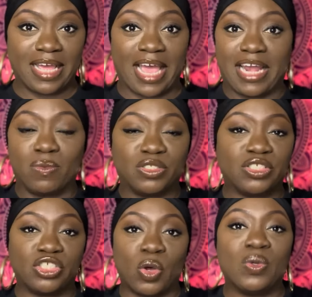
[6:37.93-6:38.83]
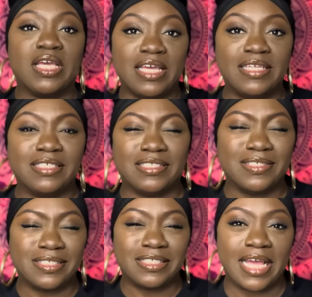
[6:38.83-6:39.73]
And it was so easy to
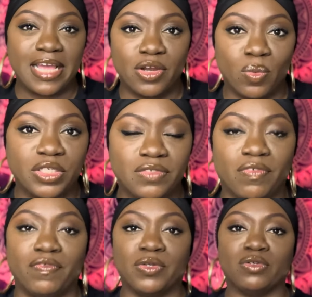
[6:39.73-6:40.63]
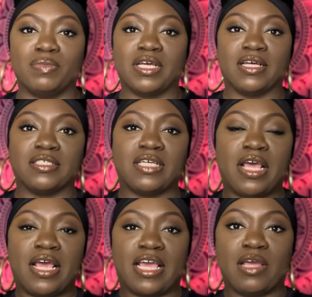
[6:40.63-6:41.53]
stay in the wish fulfilled because
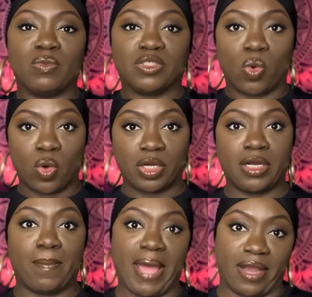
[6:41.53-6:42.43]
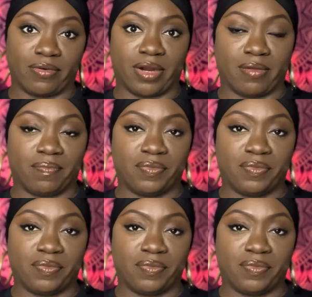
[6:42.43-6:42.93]
it was on in the background.